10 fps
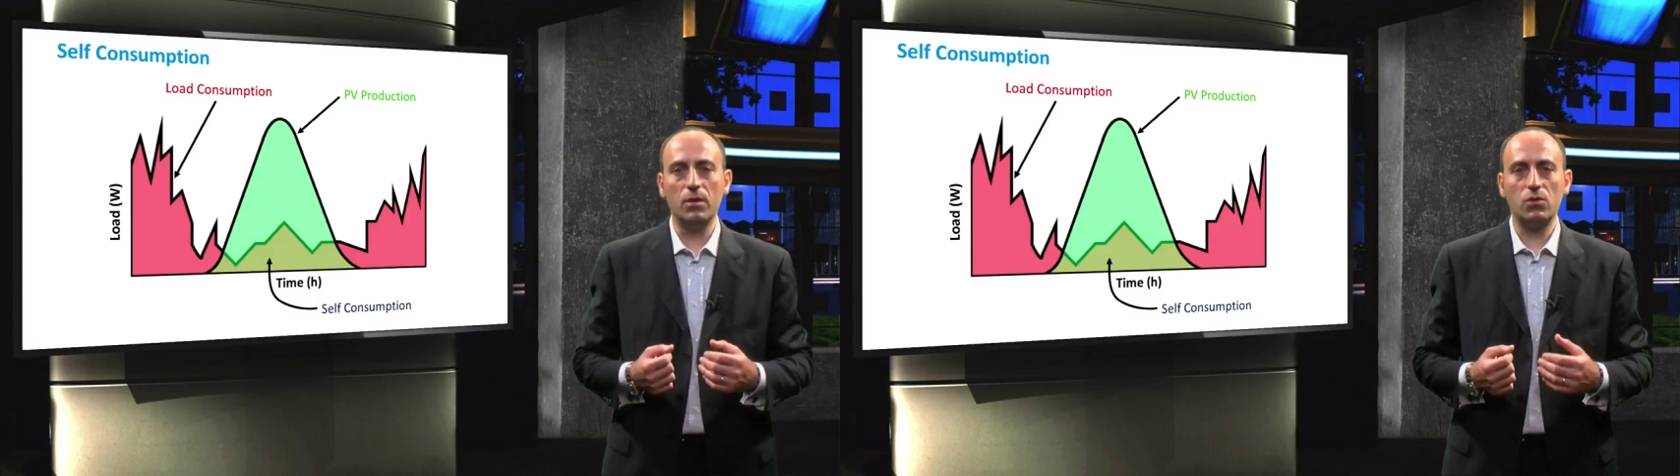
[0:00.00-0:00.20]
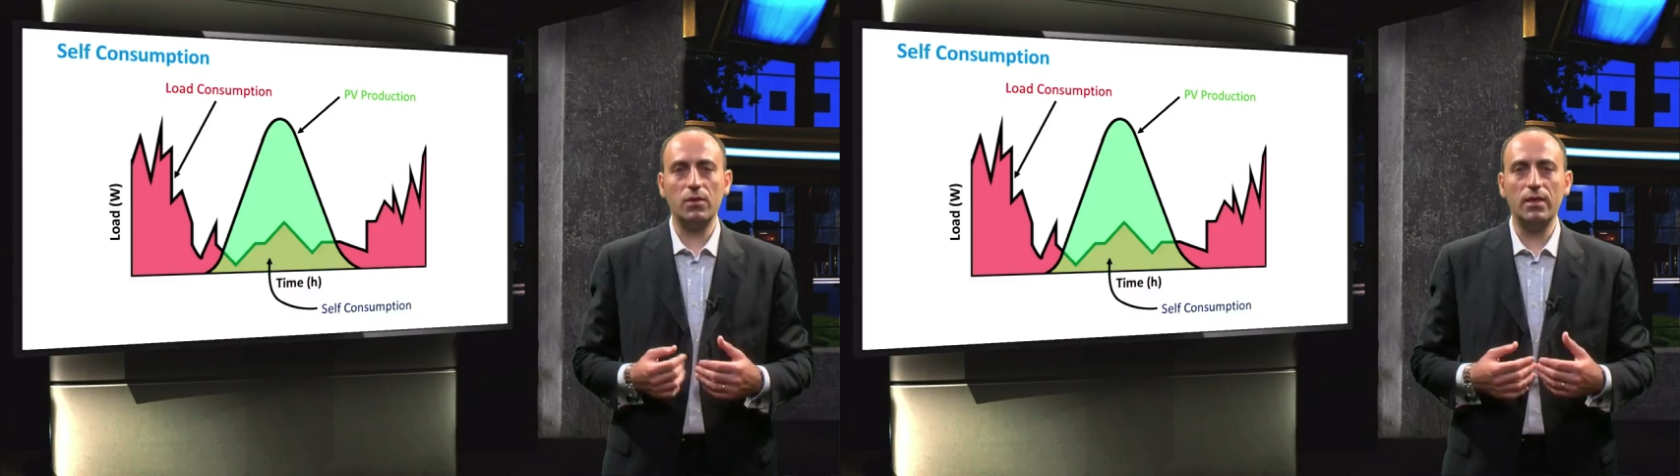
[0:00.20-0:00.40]

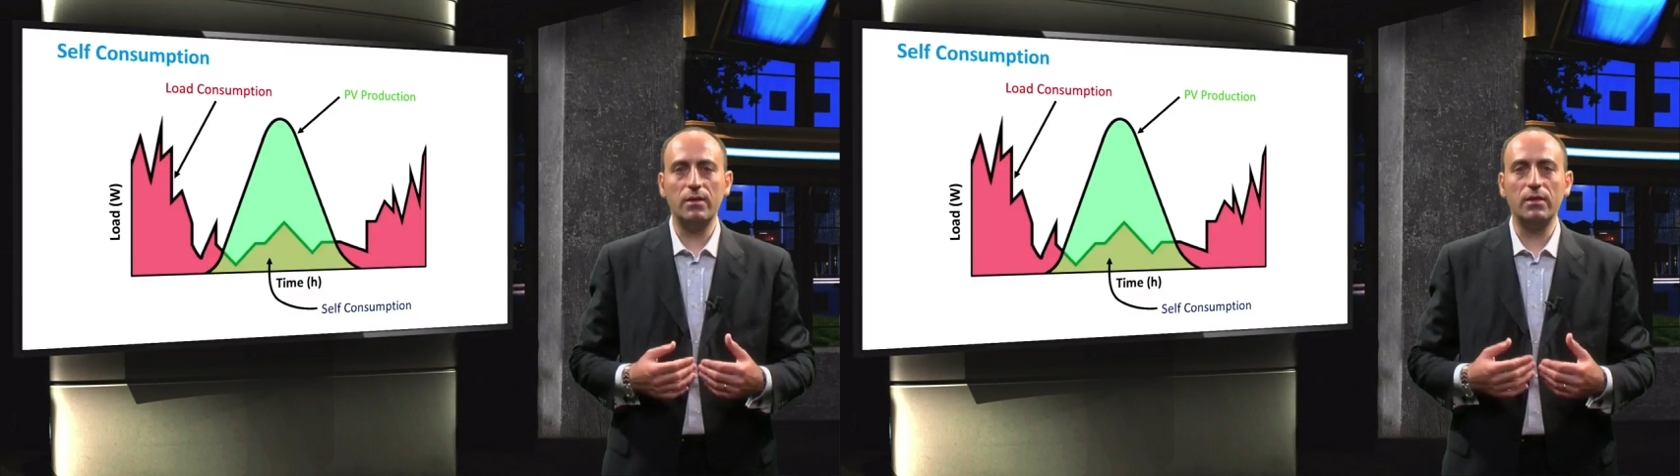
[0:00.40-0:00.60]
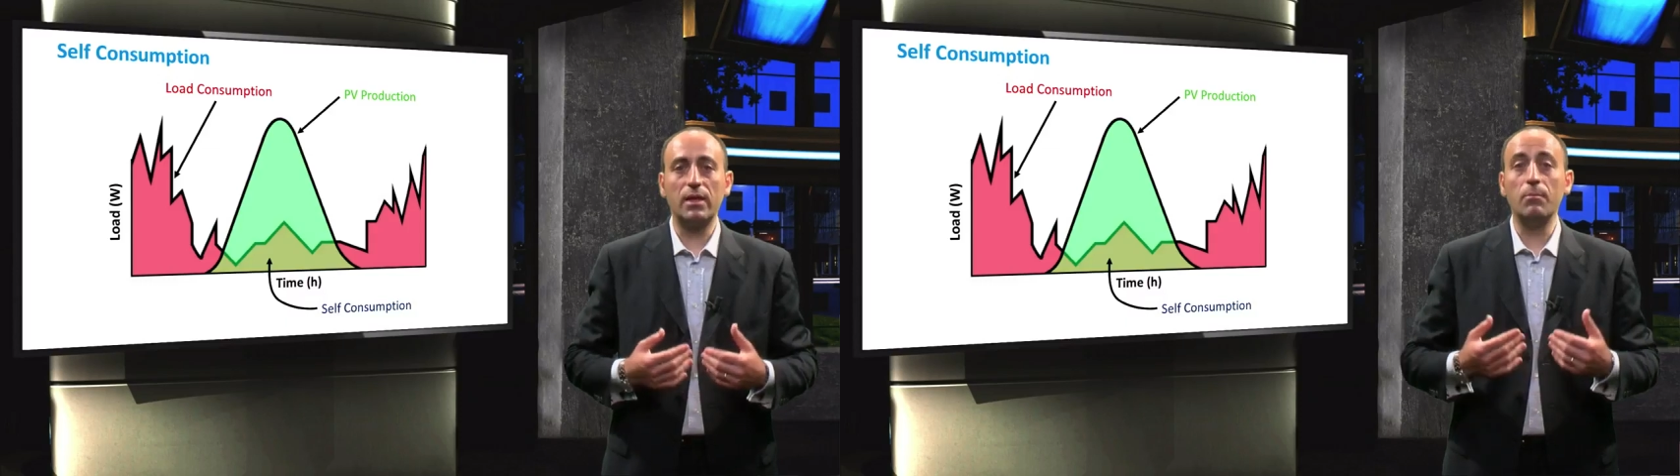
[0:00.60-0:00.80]
so
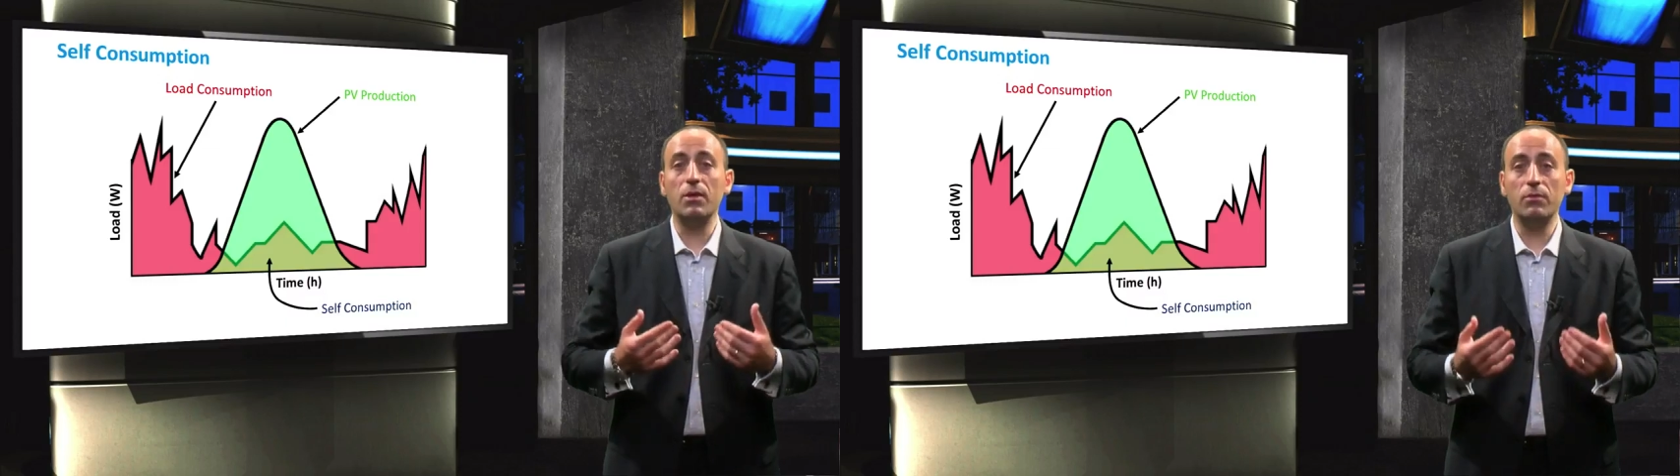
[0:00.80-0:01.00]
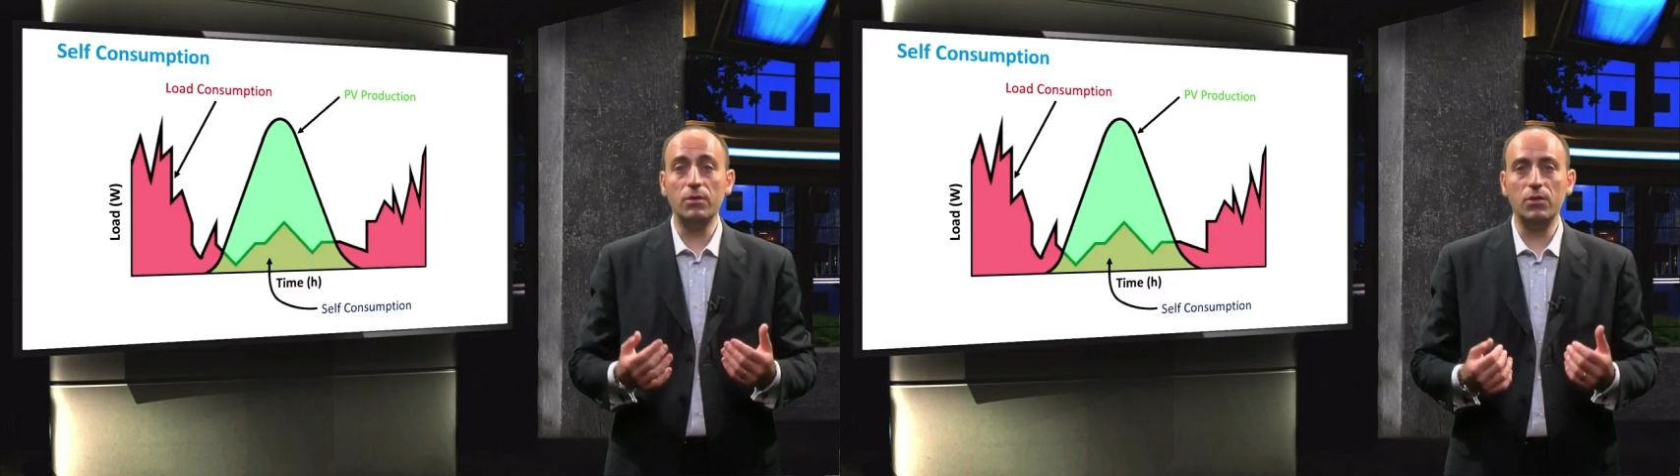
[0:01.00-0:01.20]
that it can
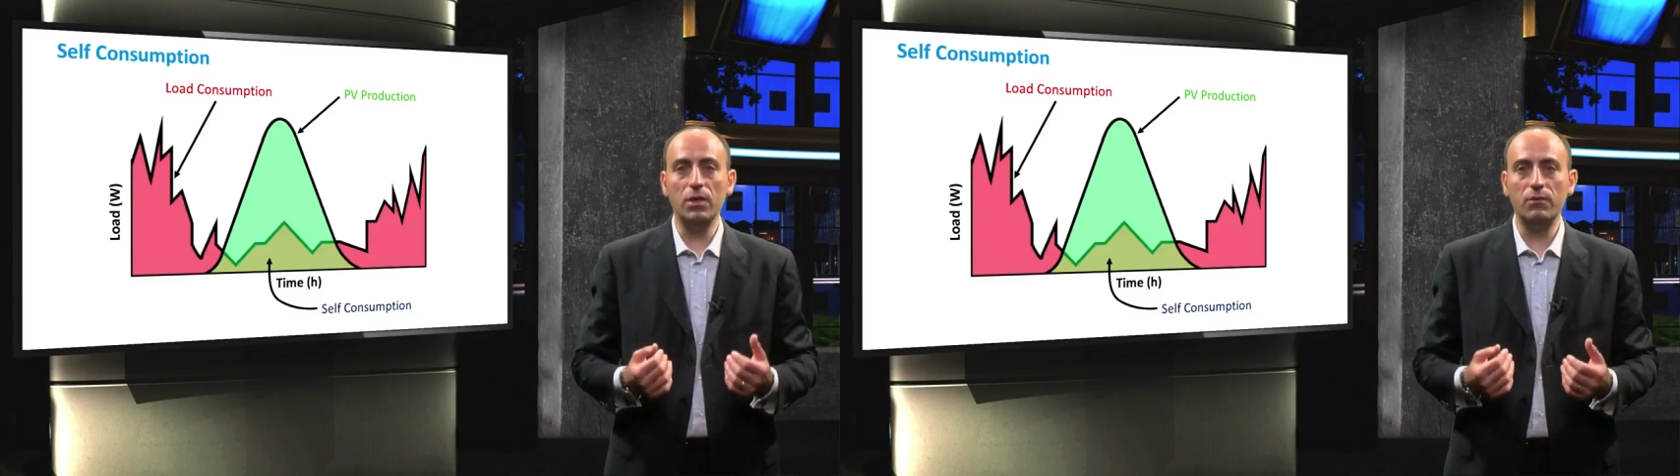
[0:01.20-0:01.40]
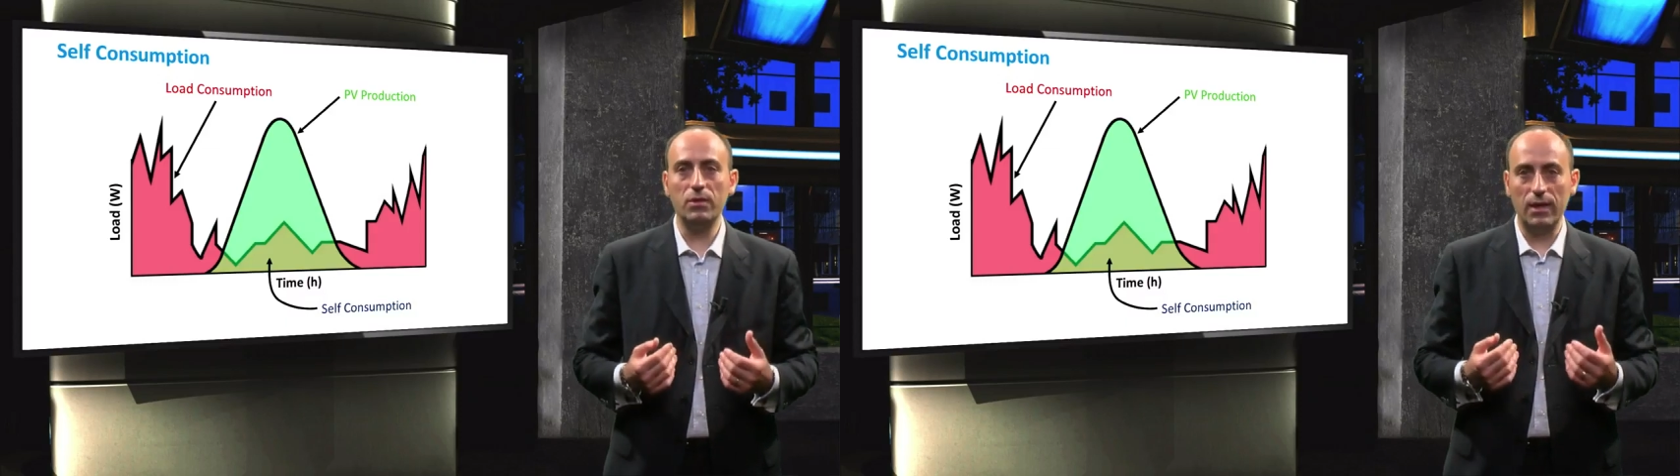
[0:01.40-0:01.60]
be
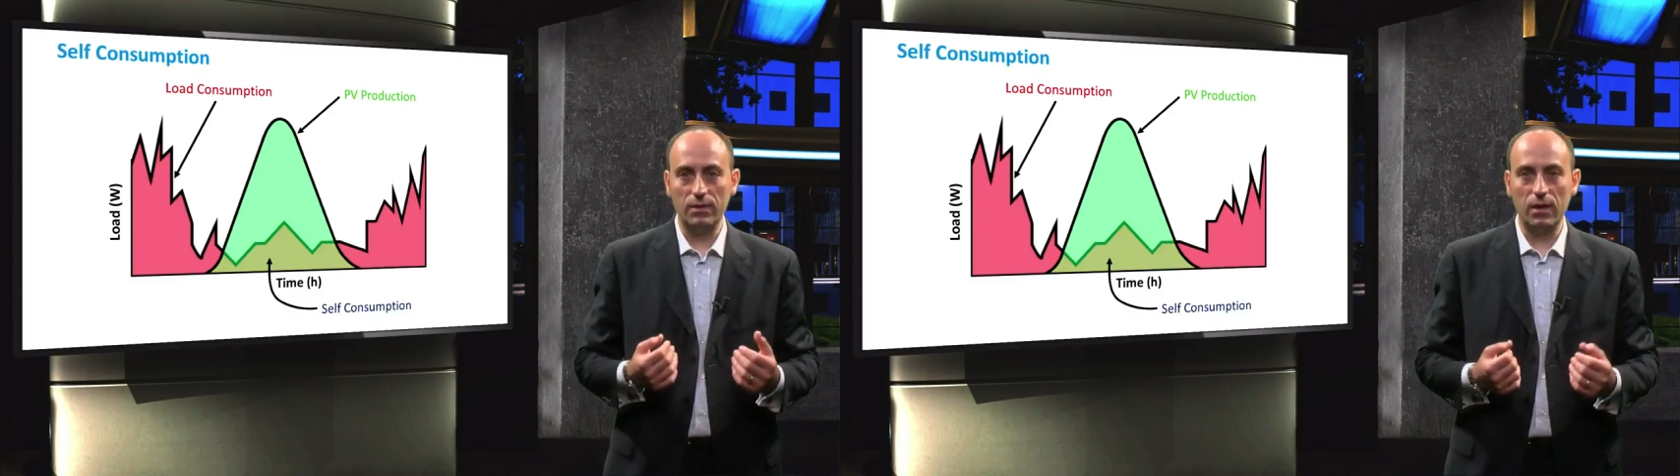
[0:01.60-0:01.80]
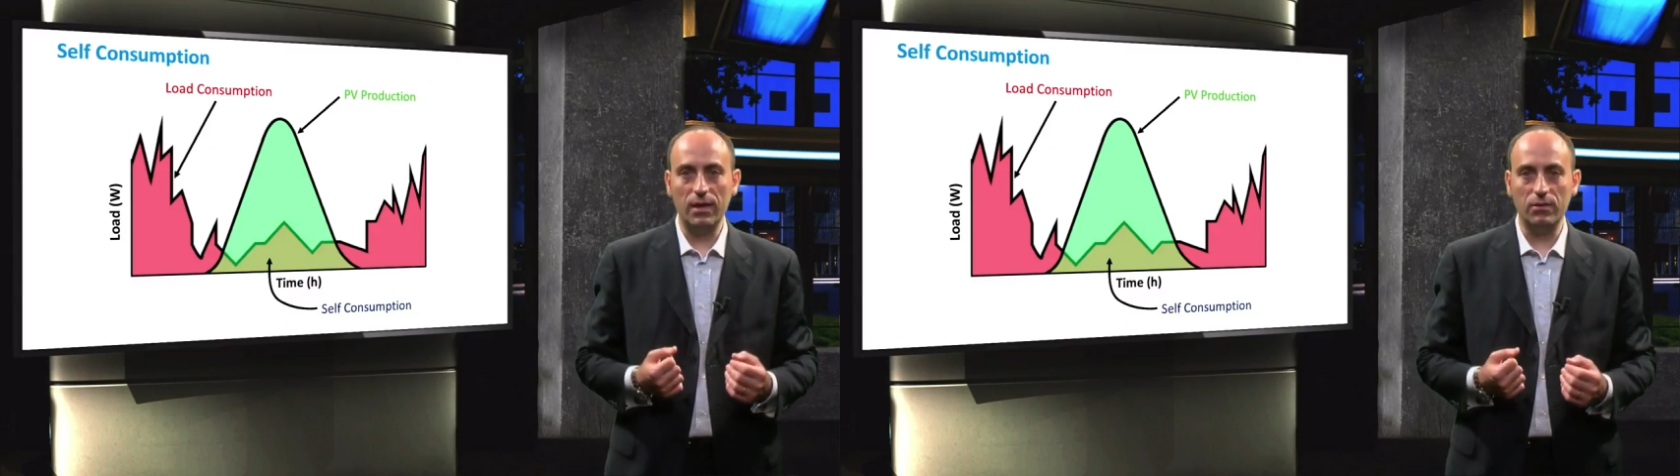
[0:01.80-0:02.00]
retrieved
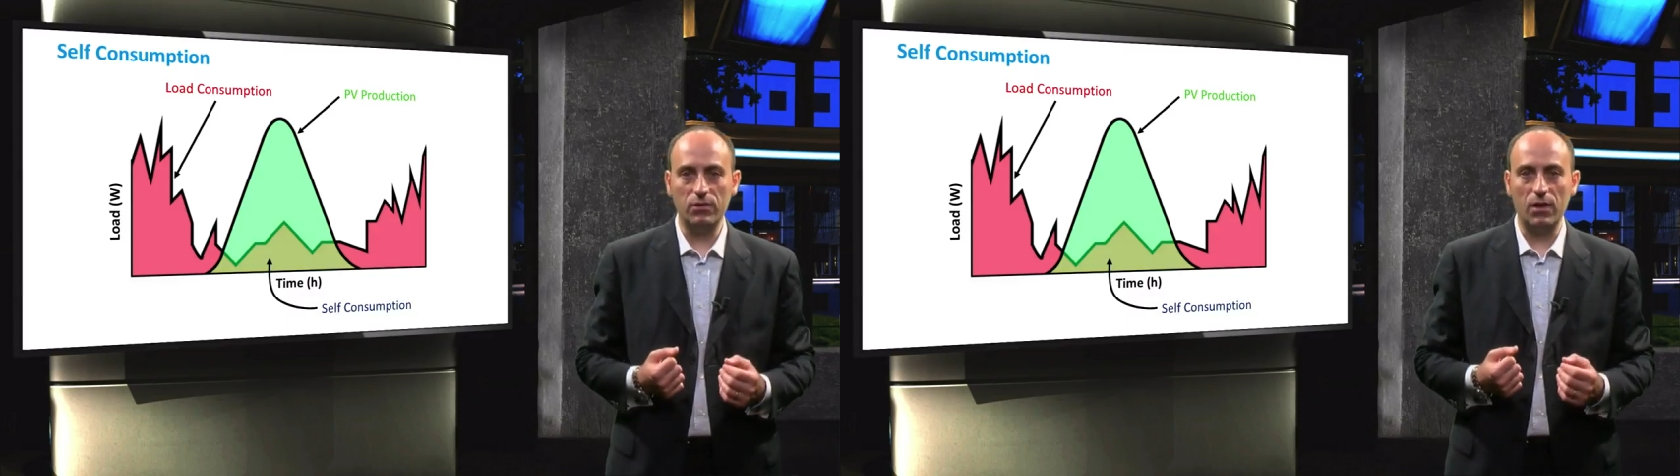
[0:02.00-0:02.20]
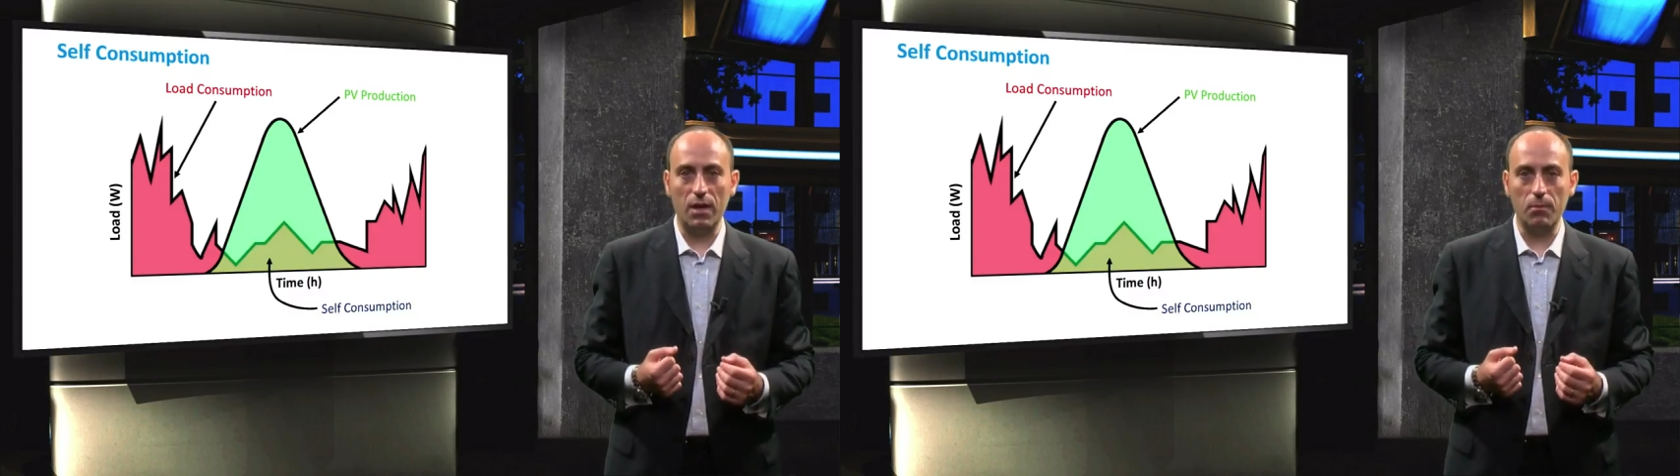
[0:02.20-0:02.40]
at a later
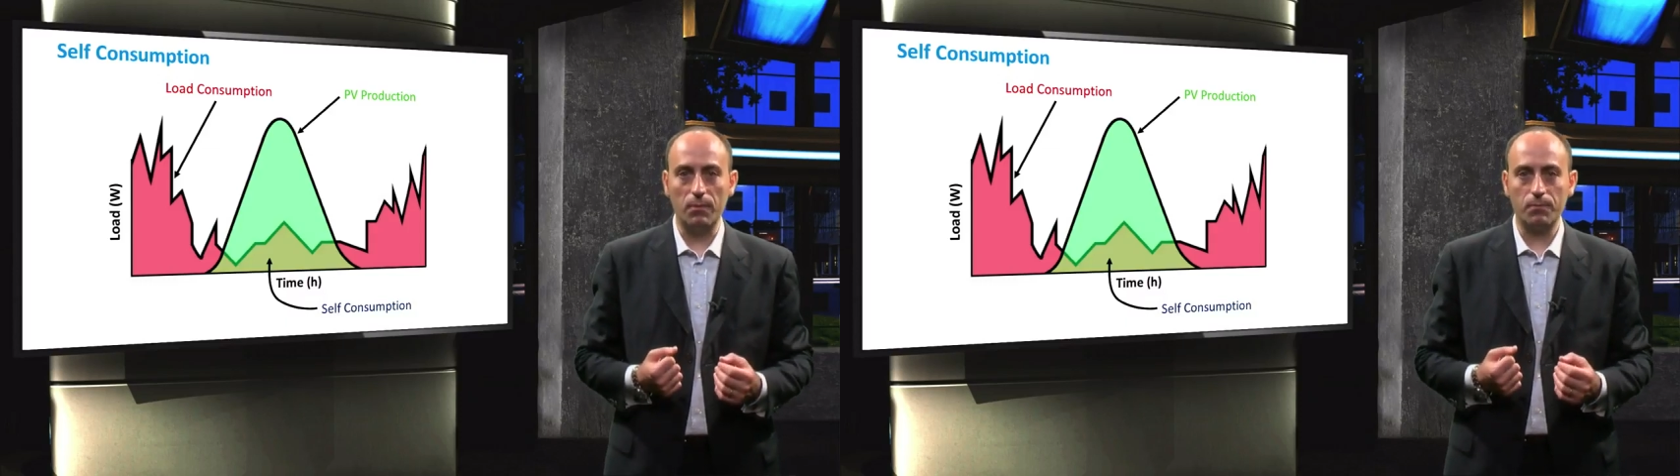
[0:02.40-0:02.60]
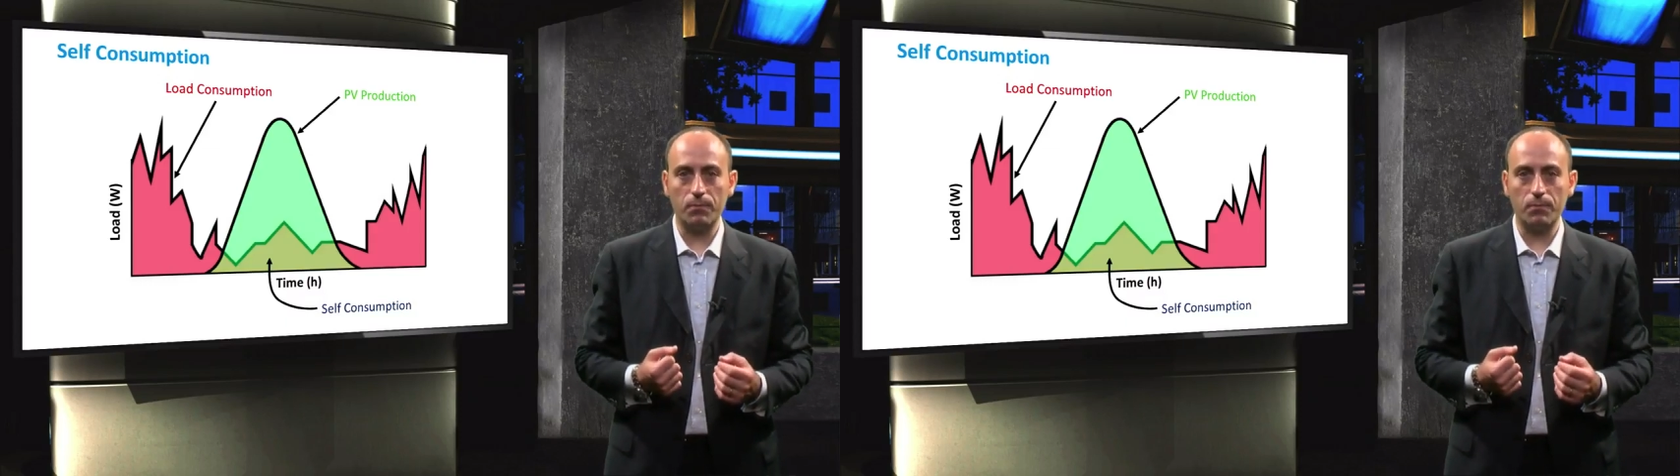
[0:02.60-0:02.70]
time.